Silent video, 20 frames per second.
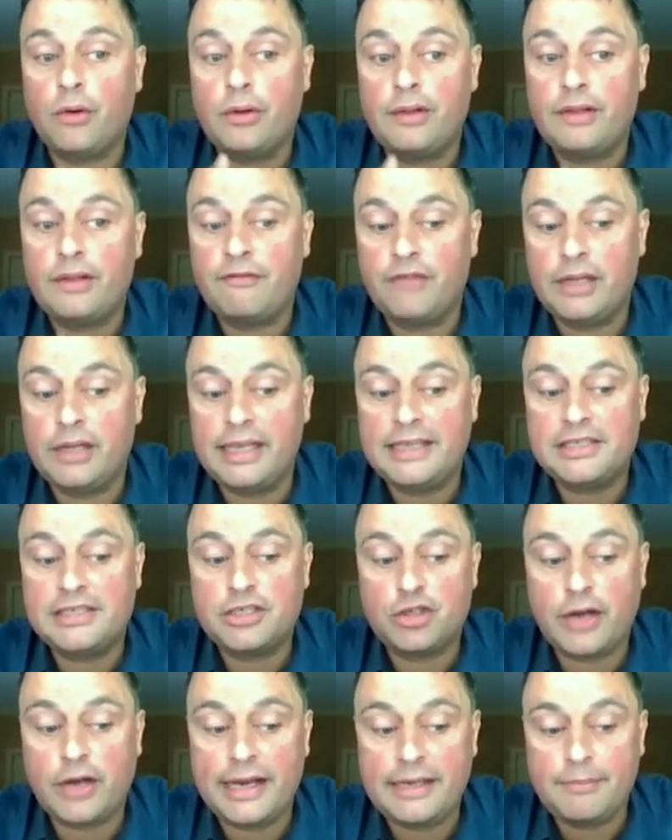these
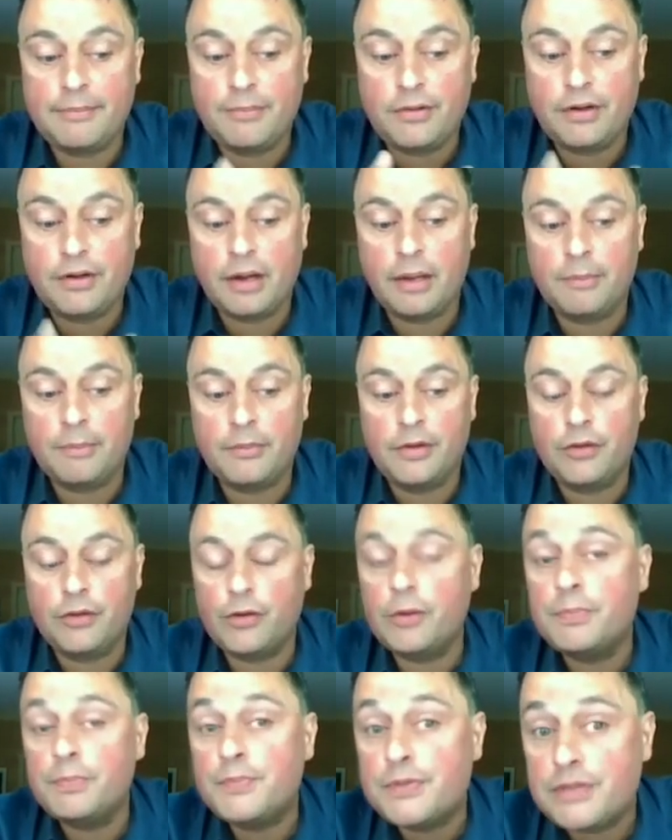trade
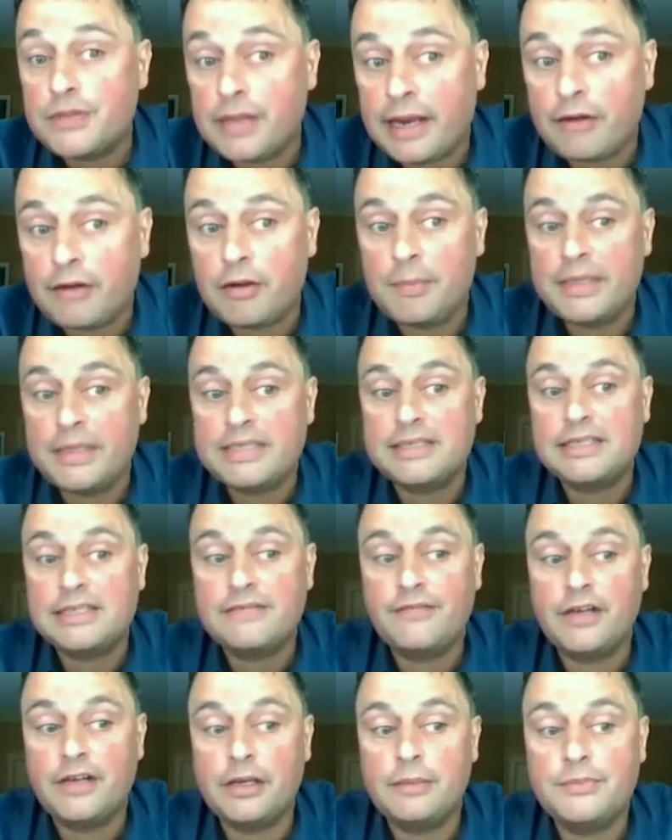groups and agribusiness
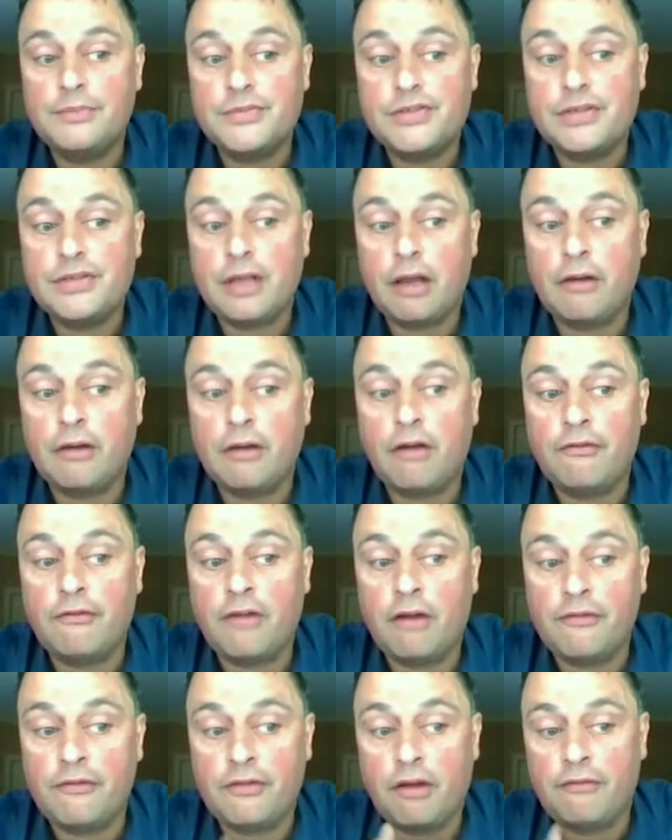firms
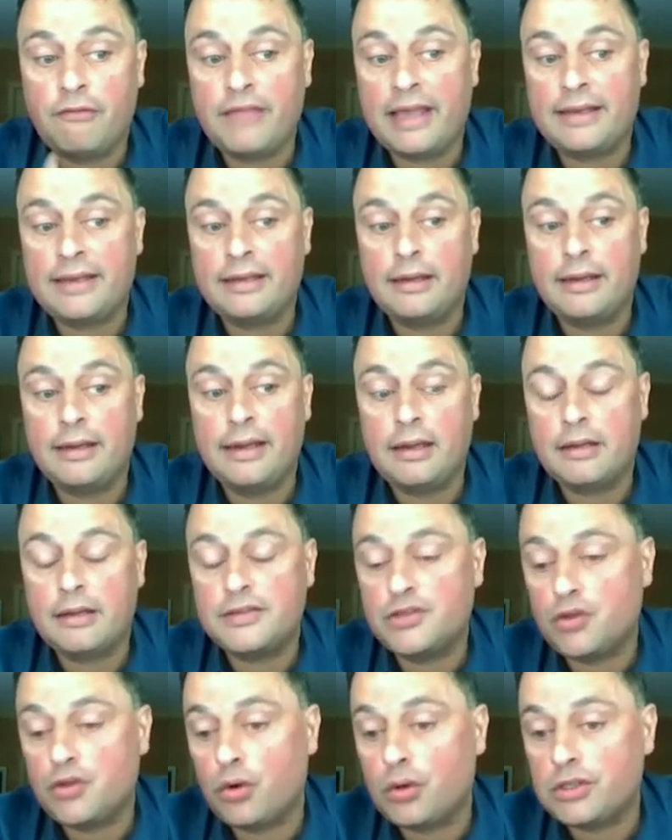of that
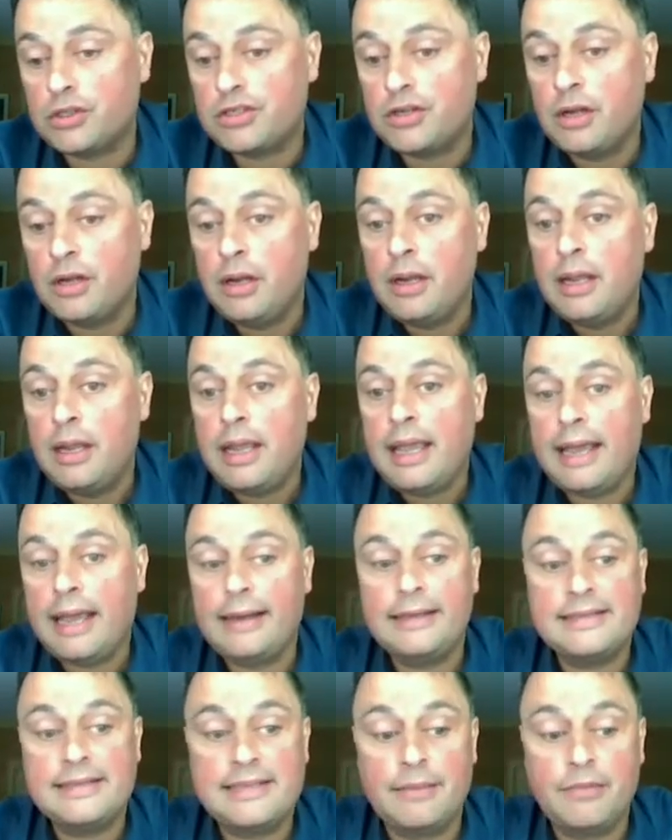sort, and
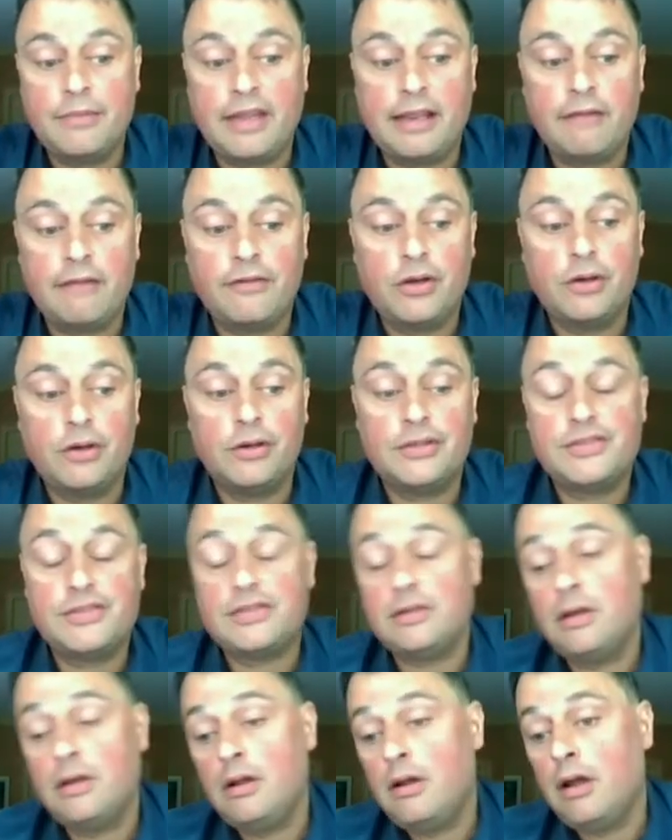is something, of course,
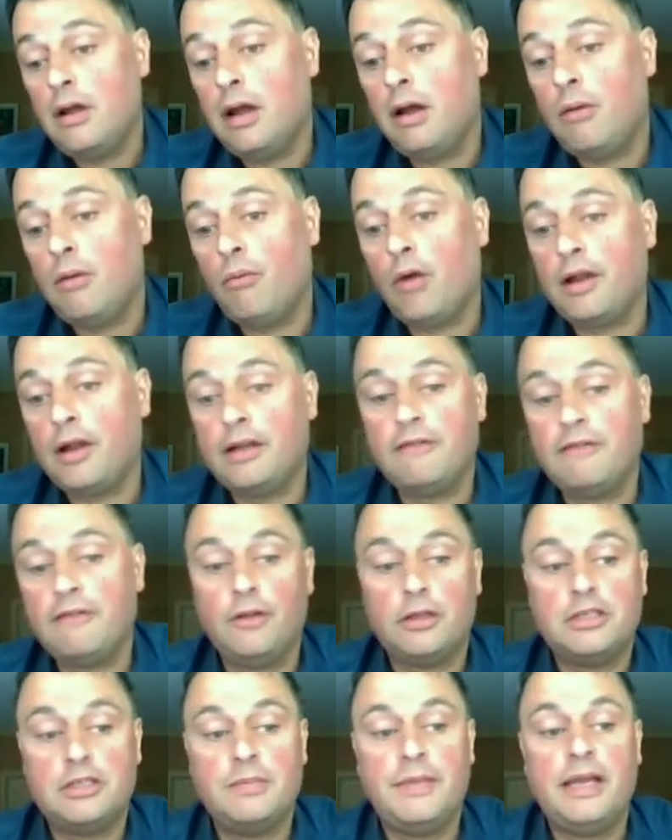wonderful
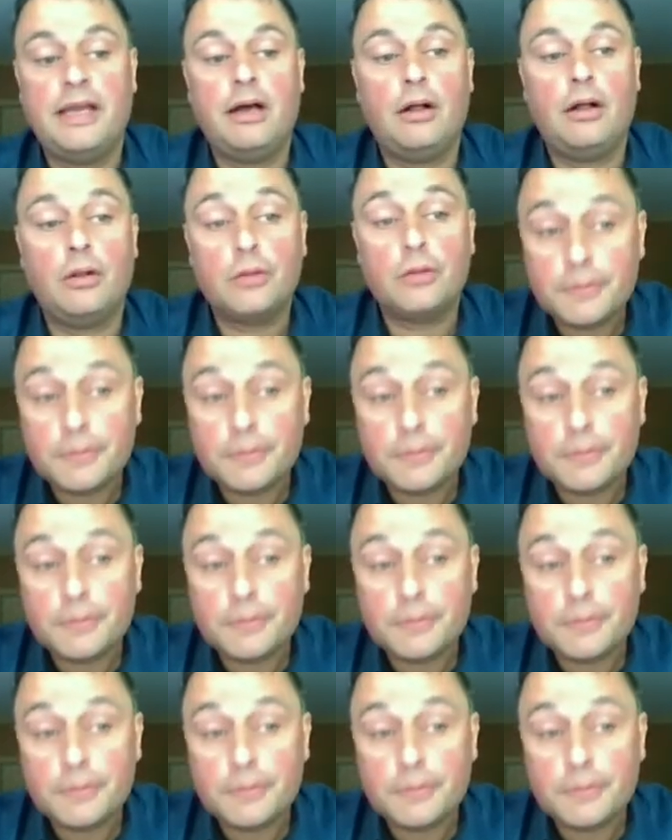to behold.